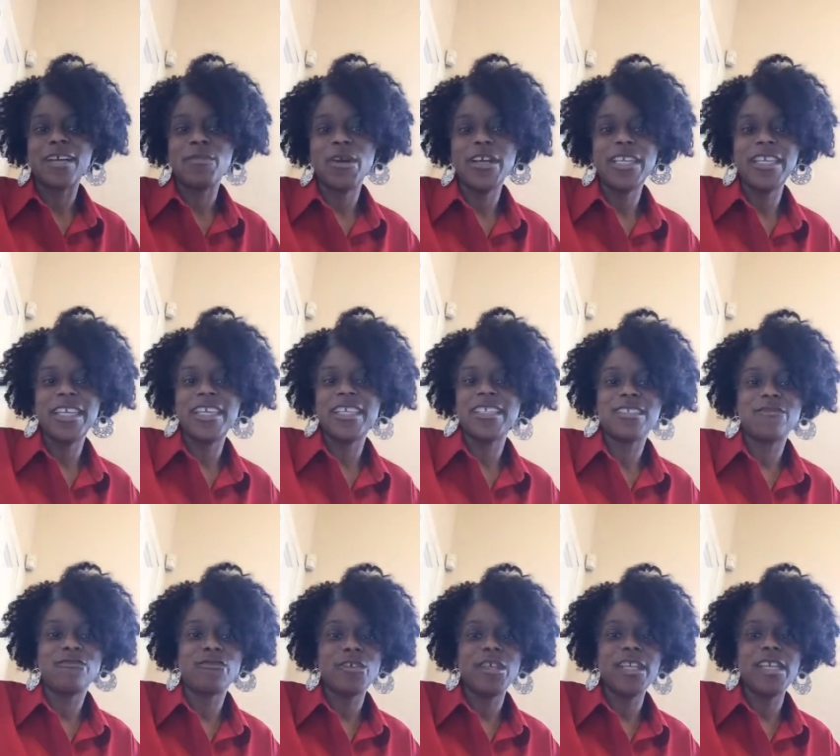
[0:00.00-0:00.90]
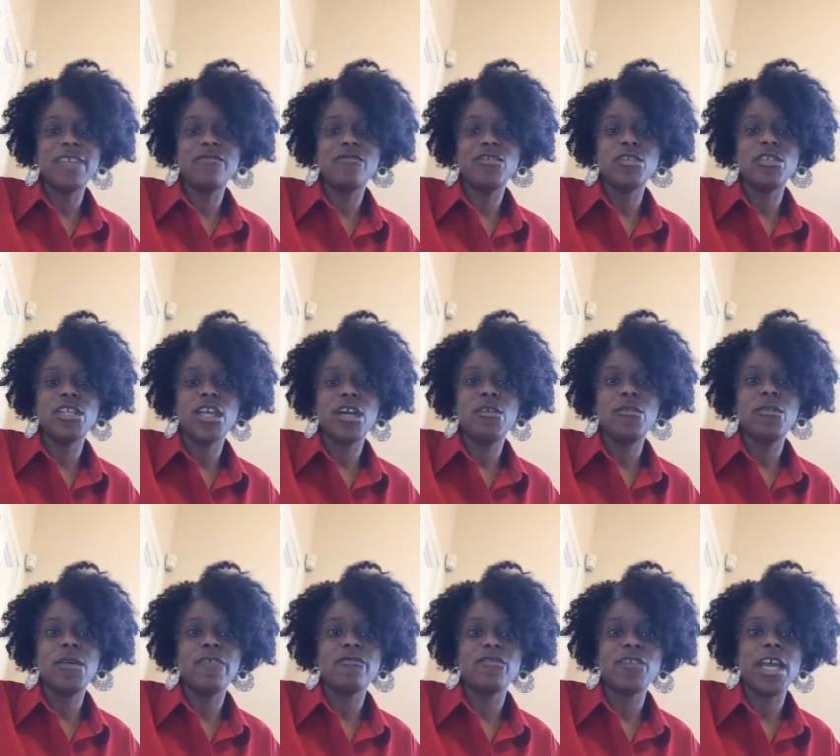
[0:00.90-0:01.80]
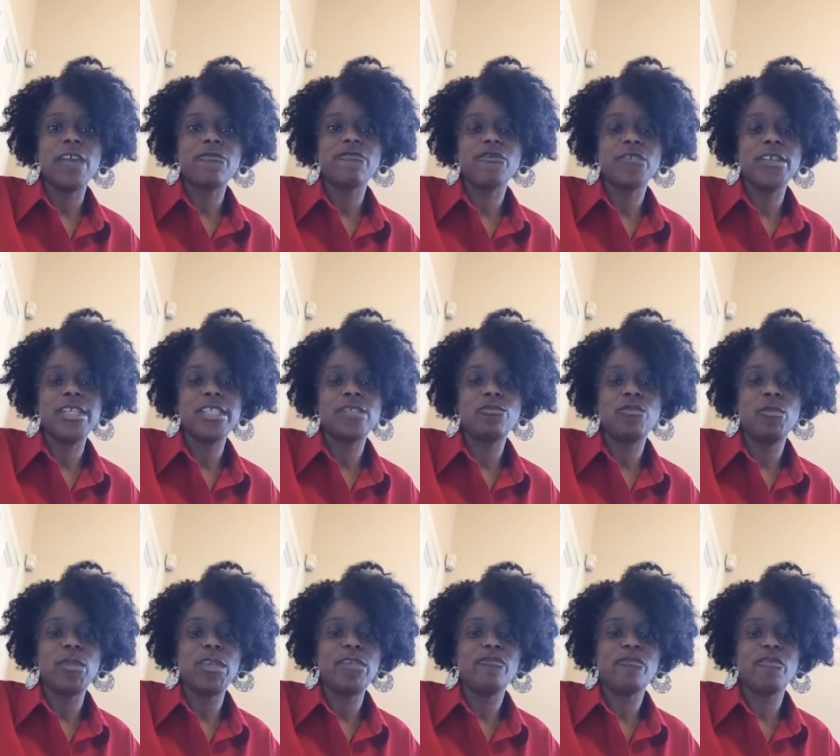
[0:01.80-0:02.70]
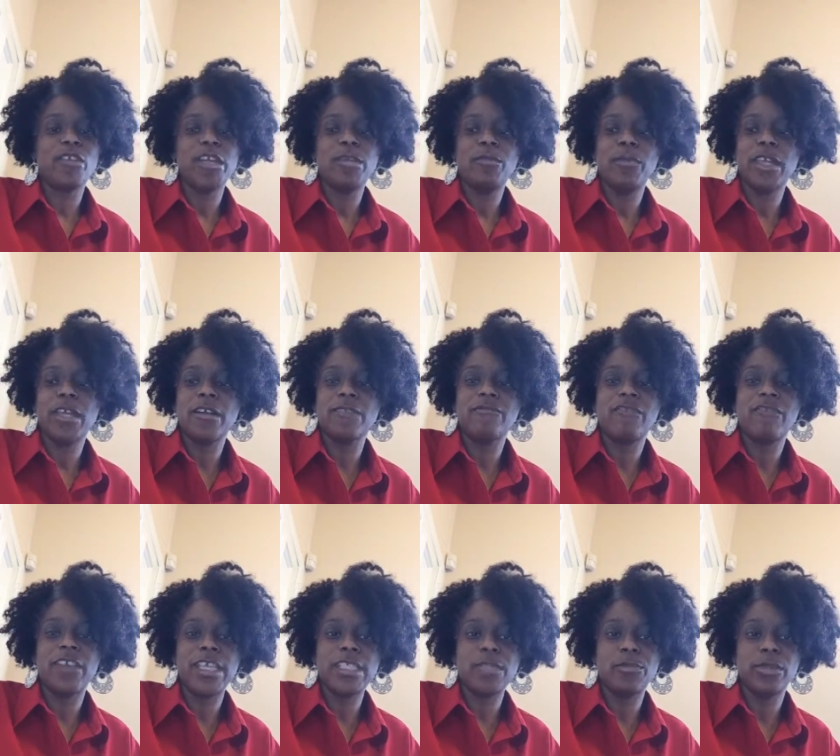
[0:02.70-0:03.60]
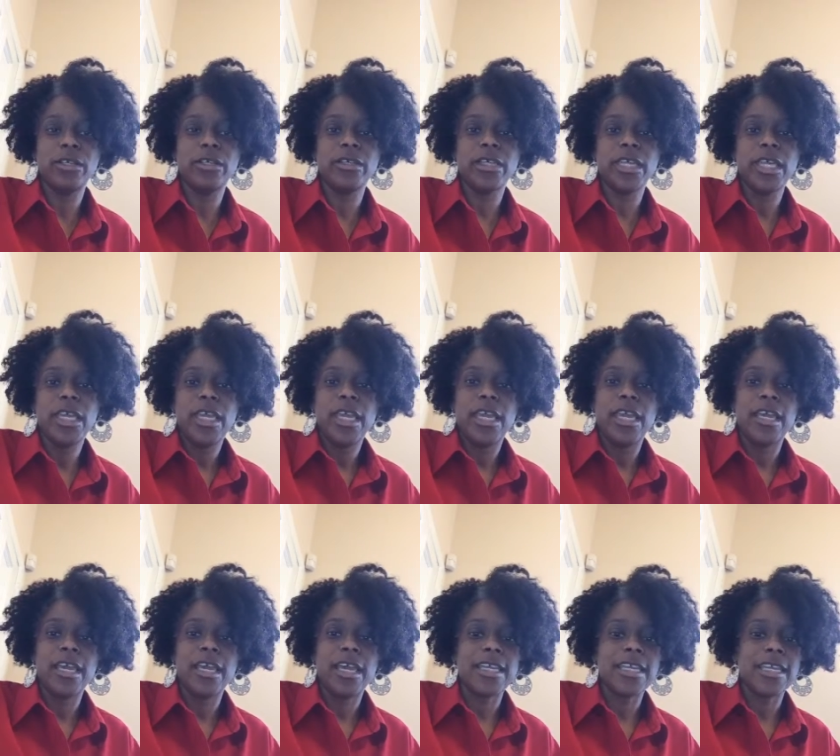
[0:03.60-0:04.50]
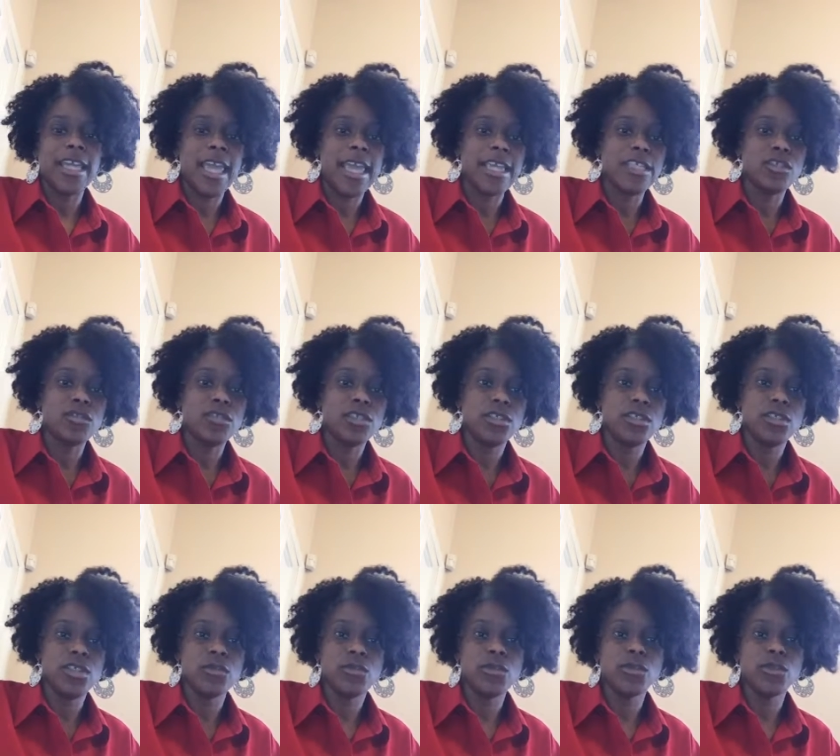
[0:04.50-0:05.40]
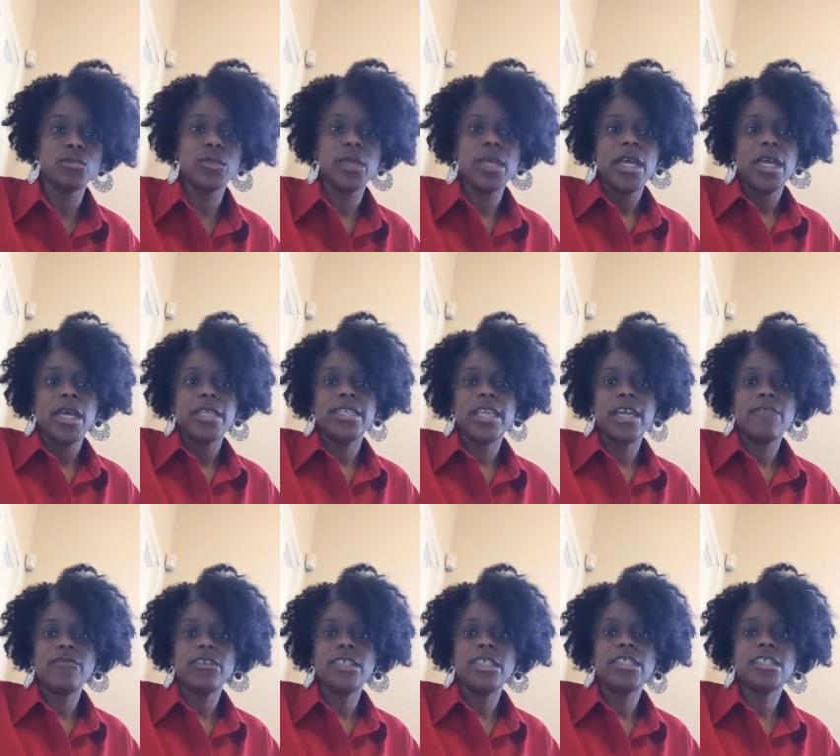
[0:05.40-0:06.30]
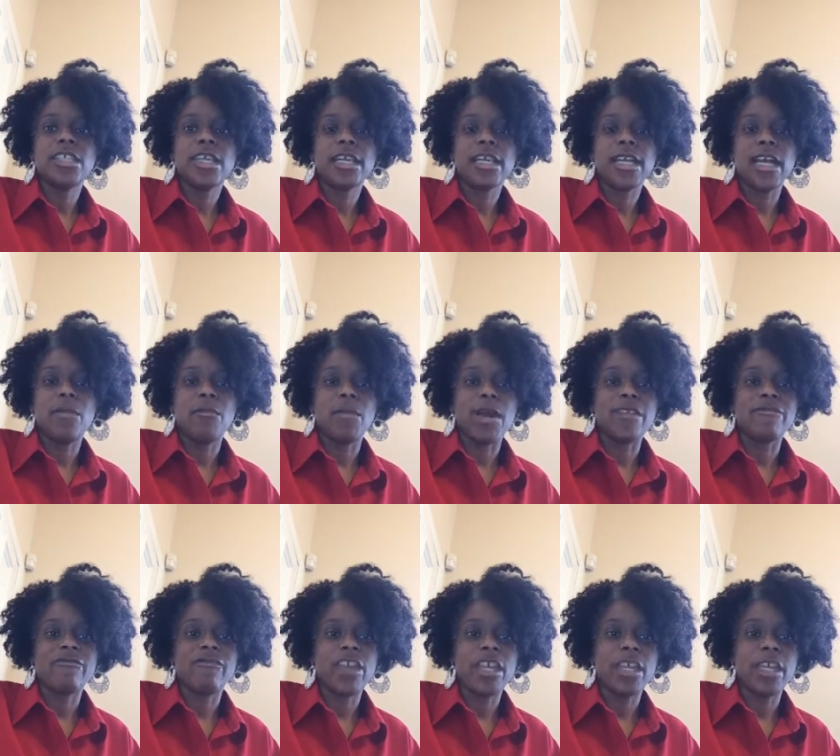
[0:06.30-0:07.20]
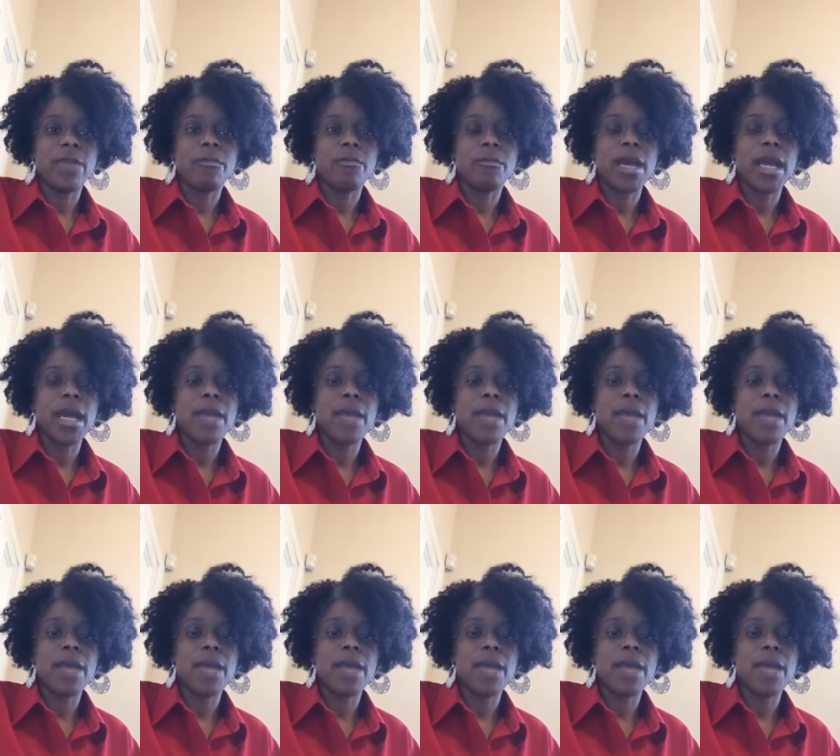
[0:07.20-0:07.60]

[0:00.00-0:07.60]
come on in. It's free. If you're not friends with me, friend me on Facebook, and I can add you to the group. Definitely check out my page,